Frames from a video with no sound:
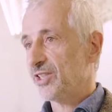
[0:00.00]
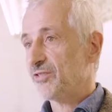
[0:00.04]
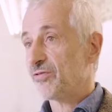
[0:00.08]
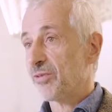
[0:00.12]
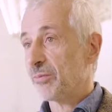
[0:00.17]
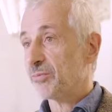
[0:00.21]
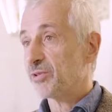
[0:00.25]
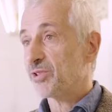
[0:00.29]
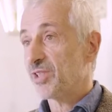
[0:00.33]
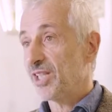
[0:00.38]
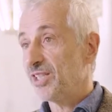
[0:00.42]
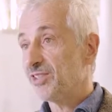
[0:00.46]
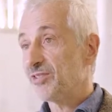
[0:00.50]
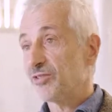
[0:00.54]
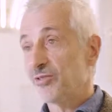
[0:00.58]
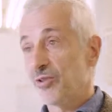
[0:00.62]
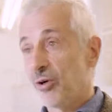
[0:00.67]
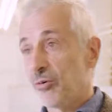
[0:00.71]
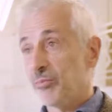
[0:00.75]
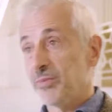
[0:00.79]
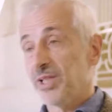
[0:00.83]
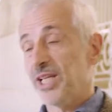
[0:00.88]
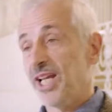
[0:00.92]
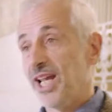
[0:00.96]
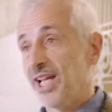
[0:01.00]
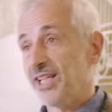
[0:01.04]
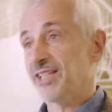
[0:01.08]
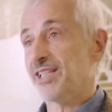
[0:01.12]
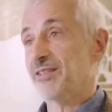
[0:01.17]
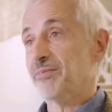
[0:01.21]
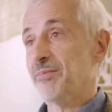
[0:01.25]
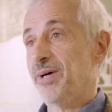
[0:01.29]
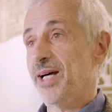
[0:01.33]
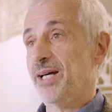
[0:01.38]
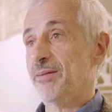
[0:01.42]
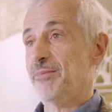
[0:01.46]
from streets
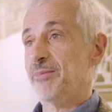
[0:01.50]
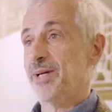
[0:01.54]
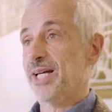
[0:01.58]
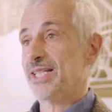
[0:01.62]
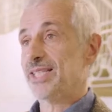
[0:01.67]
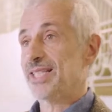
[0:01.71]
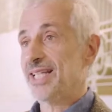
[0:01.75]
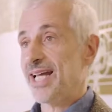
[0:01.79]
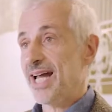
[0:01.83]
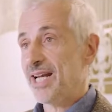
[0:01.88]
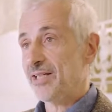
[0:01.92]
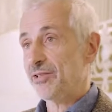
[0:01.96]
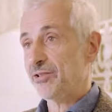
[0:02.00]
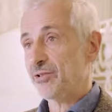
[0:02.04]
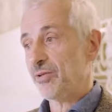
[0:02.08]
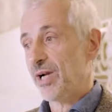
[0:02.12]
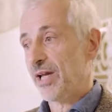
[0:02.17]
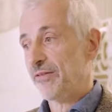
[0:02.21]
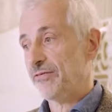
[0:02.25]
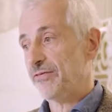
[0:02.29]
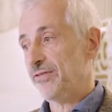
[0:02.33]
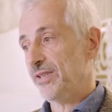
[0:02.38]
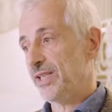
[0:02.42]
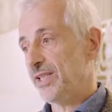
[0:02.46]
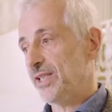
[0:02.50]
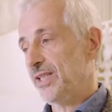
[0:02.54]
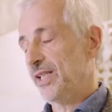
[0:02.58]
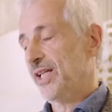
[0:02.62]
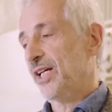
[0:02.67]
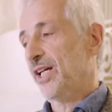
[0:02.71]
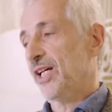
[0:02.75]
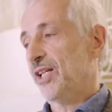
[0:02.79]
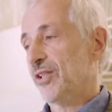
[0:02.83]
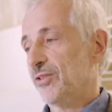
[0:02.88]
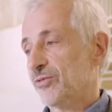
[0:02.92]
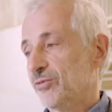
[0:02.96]
dominated by car traffic
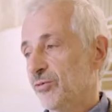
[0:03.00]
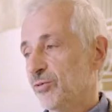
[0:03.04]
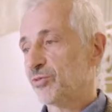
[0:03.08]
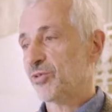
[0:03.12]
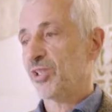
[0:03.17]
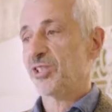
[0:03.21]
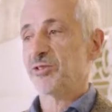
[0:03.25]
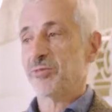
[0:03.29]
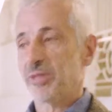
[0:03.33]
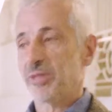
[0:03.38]
to streets